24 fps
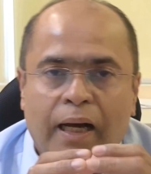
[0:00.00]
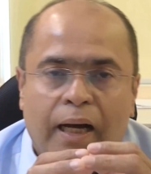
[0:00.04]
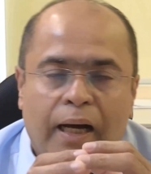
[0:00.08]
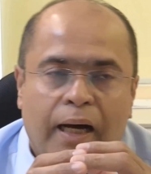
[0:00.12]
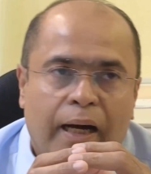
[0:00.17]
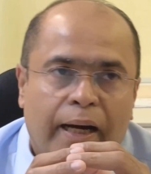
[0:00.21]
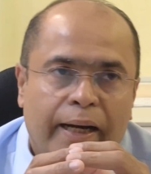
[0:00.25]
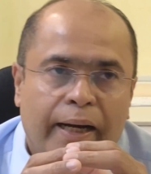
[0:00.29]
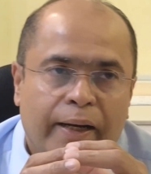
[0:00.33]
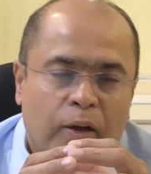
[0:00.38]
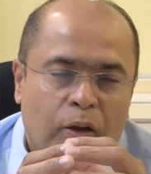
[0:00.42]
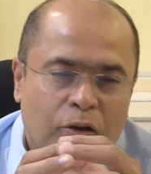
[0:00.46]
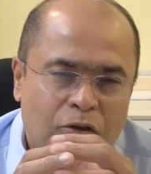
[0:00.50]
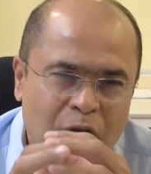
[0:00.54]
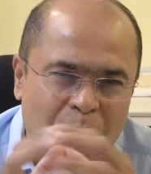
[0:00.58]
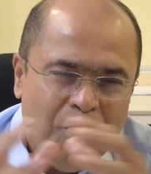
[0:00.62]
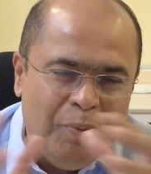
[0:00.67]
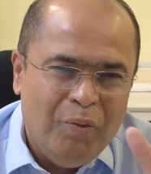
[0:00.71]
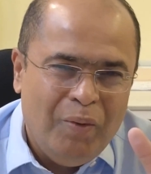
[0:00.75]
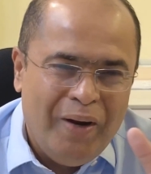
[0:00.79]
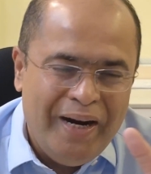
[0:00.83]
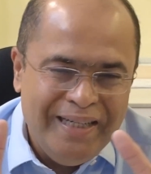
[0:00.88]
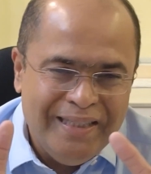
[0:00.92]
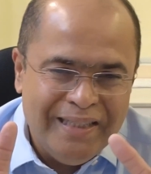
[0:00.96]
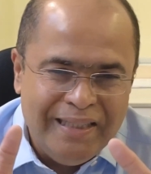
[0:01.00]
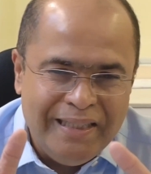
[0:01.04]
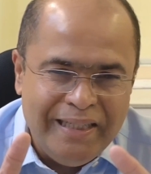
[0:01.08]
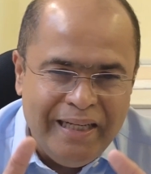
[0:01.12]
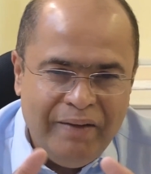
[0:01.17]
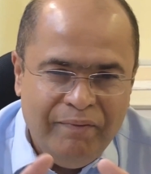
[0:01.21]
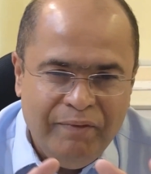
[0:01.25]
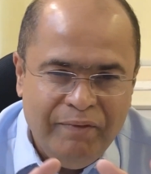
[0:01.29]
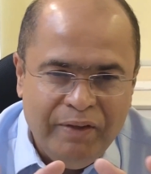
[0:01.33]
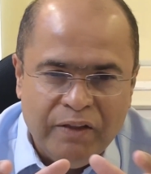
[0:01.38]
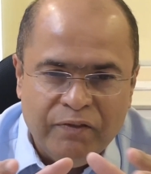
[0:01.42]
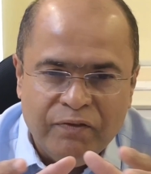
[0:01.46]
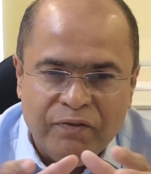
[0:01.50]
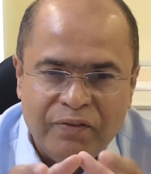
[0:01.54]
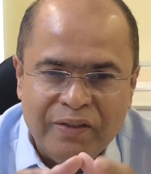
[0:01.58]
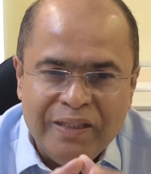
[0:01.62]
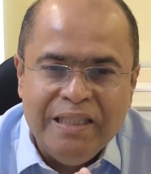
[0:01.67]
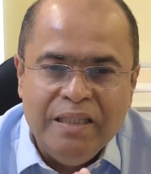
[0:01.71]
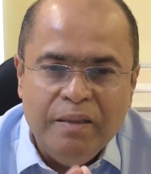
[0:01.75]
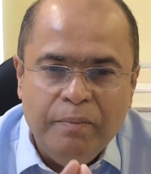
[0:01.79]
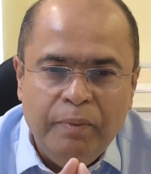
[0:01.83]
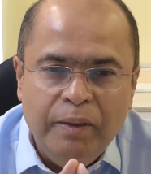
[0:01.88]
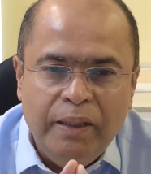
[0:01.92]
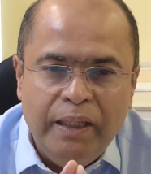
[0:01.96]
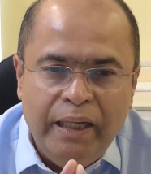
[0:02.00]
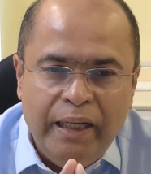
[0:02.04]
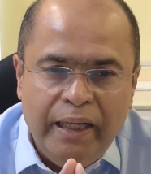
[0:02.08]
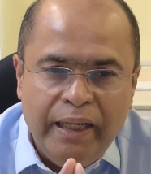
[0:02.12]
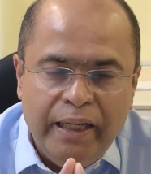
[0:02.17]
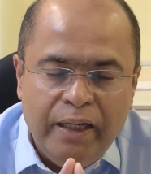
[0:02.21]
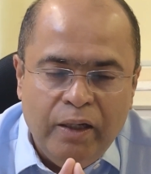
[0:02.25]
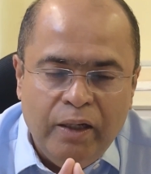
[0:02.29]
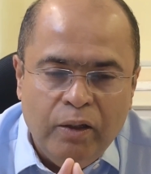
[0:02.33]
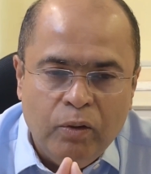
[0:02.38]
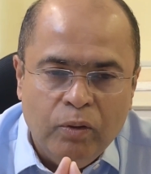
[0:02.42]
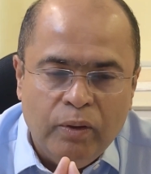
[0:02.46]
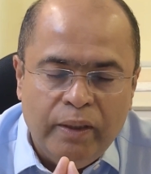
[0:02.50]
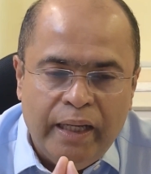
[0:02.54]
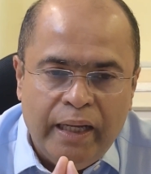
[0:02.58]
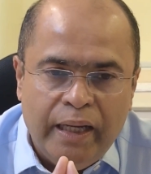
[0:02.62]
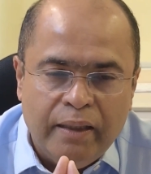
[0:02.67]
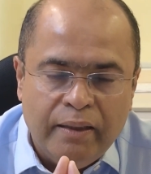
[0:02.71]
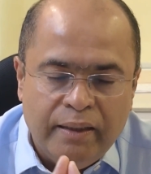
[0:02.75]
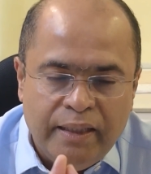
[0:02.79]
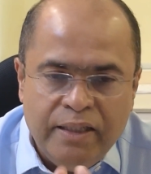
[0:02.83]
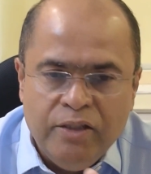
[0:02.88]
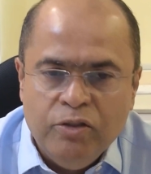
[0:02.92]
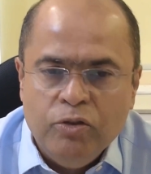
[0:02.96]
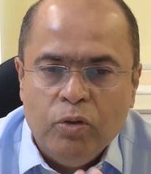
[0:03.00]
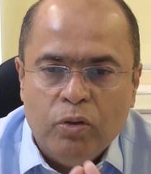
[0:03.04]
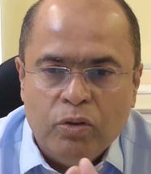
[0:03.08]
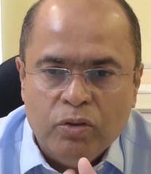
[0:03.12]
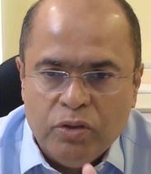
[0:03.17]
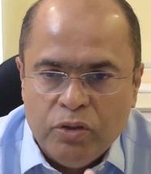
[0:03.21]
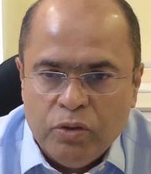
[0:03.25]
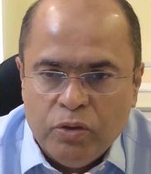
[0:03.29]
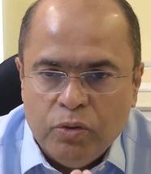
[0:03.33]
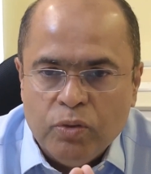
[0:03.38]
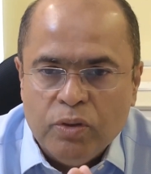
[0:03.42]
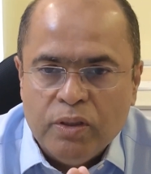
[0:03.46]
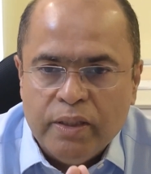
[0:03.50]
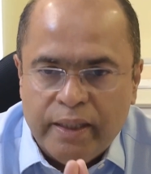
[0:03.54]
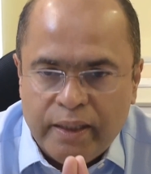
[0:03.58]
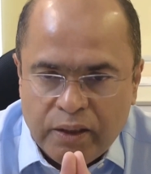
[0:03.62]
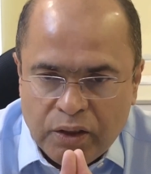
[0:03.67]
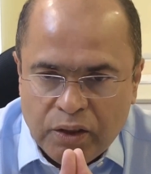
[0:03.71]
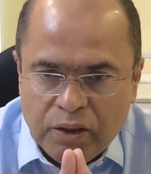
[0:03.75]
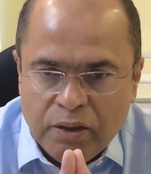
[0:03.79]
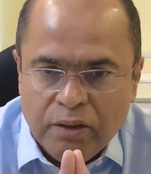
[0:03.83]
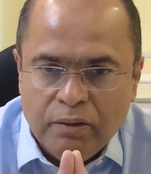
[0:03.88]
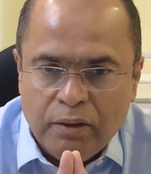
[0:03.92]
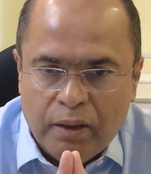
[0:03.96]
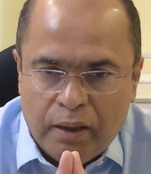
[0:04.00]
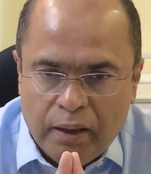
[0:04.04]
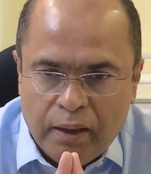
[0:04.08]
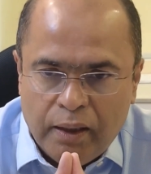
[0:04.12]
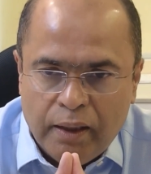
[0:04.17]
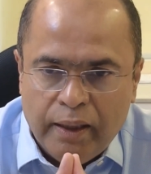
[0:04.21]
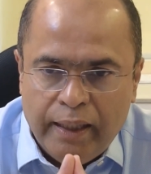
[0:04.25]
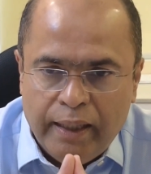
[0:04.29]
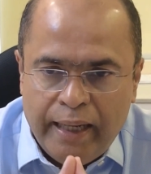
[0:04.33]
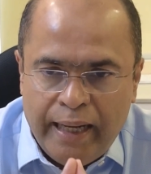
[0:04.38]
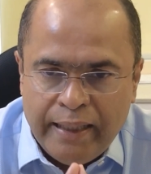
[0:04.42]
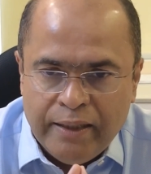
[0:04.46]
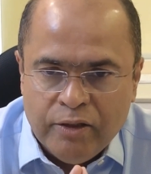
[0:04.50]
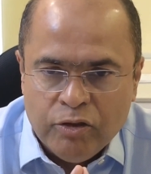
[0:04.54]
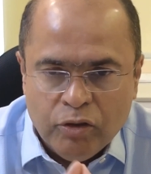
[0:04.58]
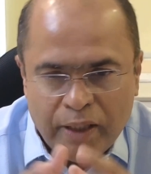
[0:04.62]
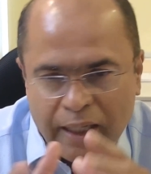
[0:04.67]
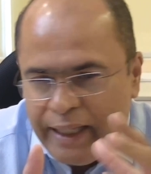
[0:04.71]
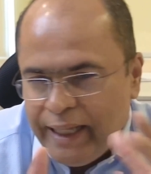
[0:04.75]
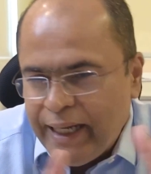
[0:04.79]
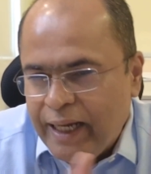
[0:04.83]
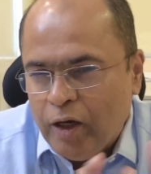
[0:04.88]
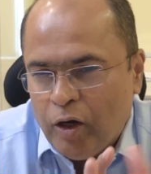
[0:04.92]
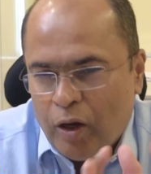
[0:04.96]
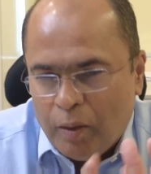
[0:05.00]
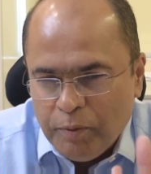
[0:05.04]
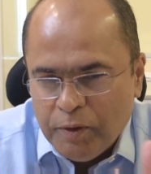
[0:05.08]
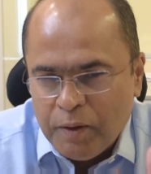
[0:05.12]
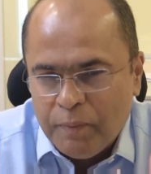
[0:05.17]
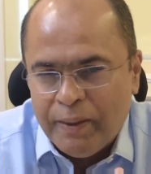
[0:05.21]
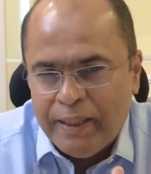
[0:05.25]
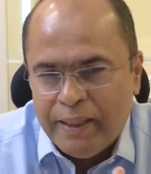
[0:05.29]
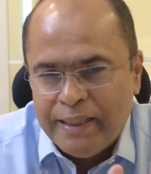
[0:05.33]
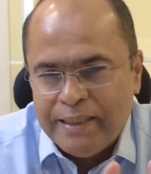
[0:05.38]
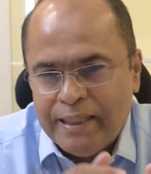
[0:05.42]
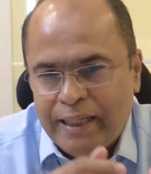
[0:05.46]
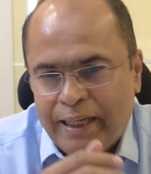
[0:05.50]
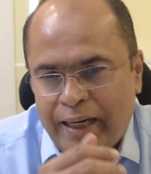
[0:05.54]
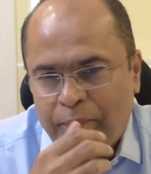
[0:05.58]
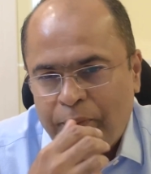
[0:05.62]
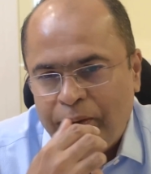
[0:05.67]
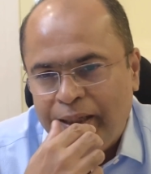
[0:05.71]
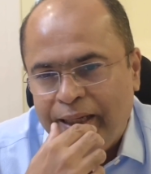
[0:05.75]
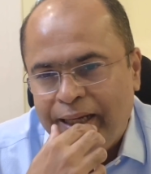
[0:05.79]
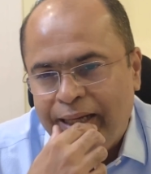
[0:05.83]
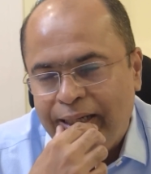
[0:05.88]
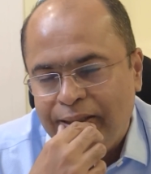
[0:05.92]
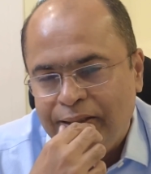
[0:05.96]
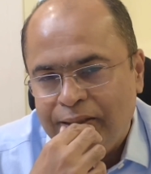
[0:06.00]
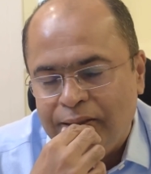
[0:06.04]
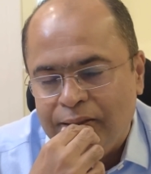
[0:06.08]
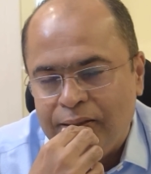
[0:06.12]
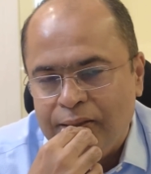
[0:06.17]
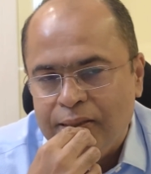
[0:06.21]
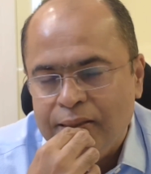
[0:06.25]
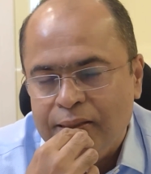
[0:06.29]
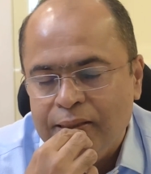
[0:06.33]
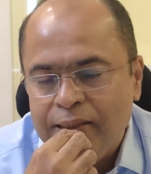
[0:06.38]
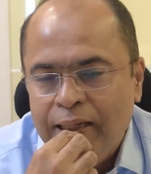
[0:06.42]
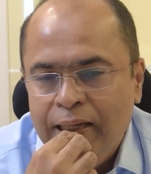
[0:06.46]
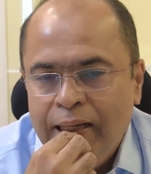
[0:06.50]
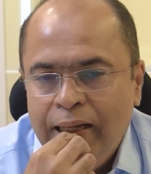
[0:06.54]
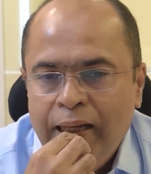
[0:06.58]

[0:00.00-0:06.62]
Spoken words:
It also provides the team with visibility into their resource usage, and so that they can optimize their applications.